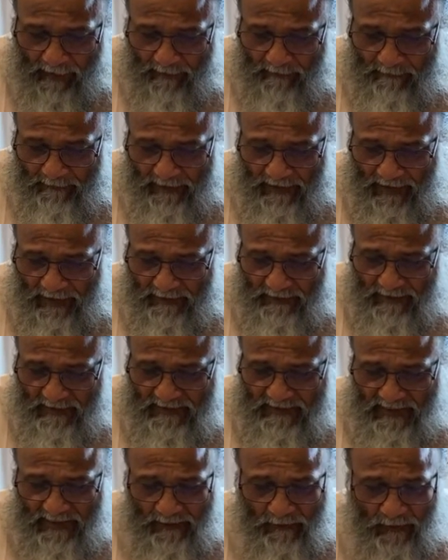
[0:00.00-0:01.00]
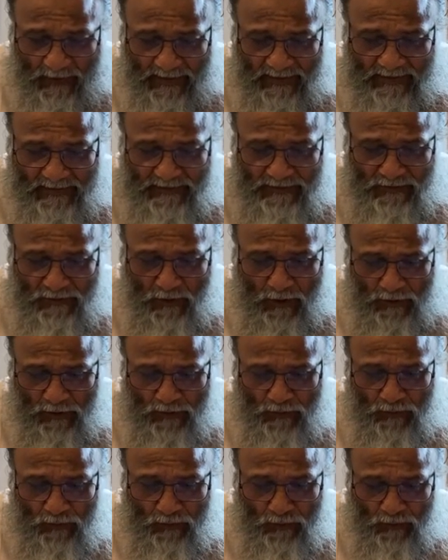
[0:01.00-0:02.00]
We are thus advised
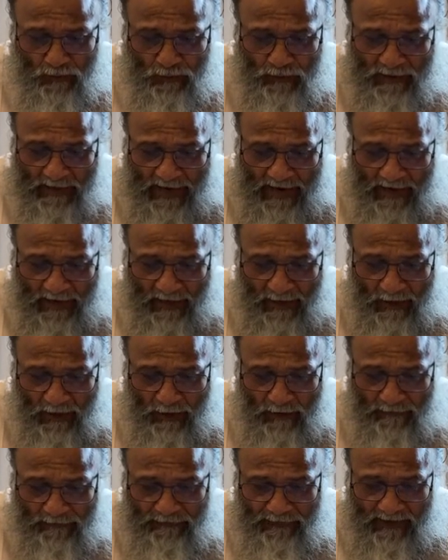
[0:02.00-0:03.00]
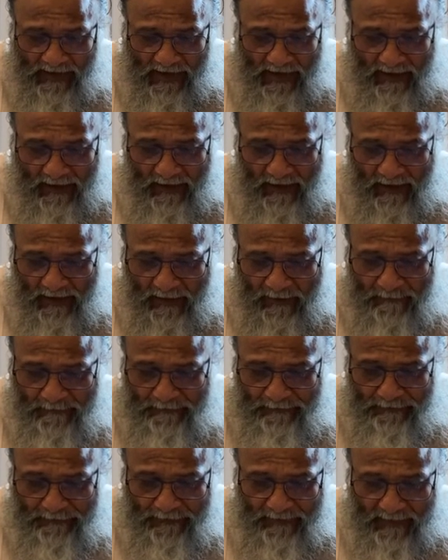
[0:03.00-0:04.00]
not to do tyaga of tyaga,
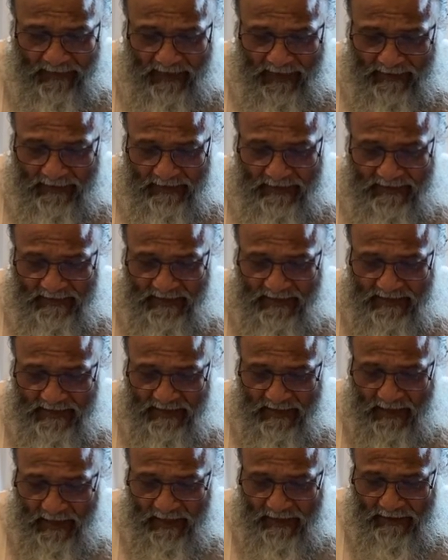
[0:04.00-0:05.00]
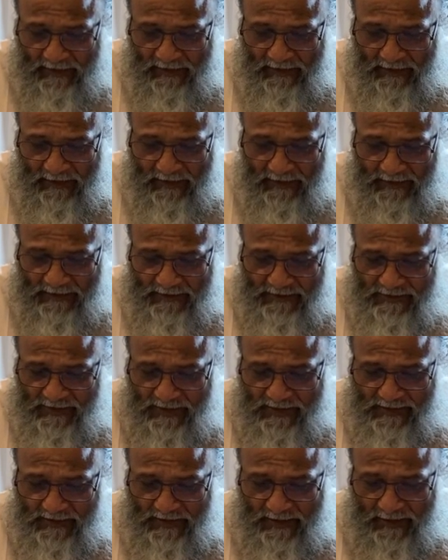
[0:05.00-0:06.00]
that is, discard
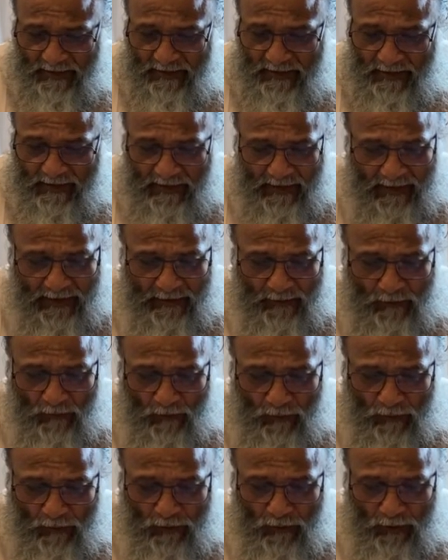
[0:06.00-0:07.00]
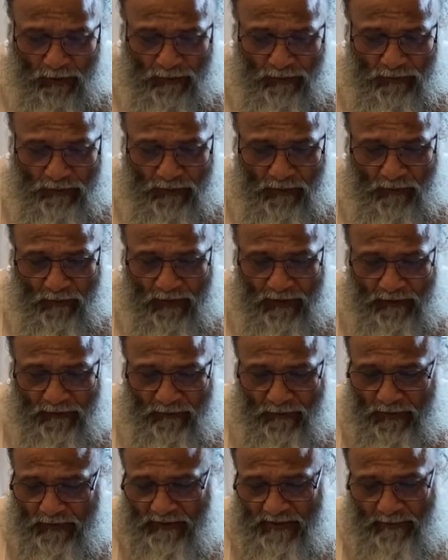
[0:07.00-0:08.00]
renunciation and hold on to the world
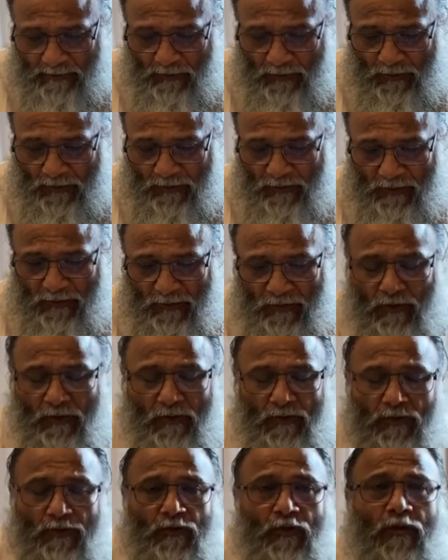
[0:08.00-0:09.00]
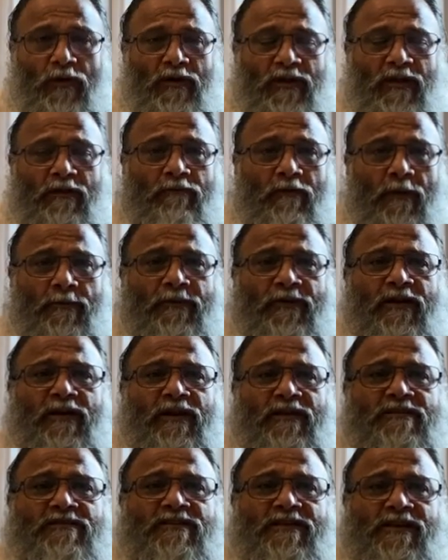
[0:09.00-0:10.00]
for support. No, don't give up
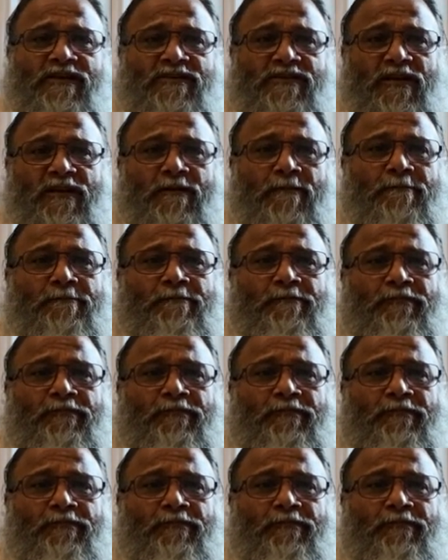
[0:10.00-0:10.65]
renunciation.